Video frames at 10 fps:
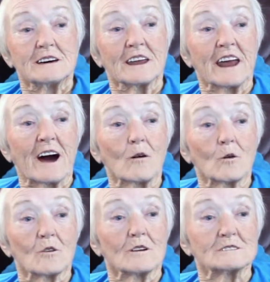an
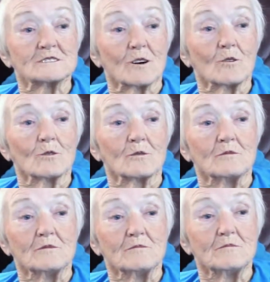hour or so
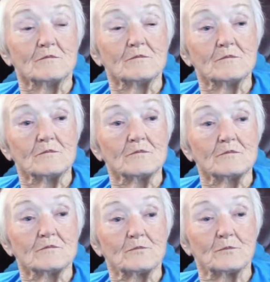and
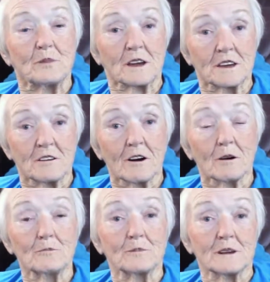pick you
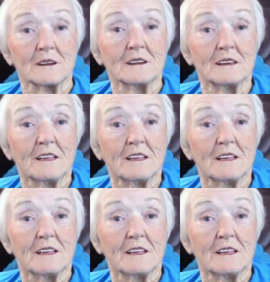up, and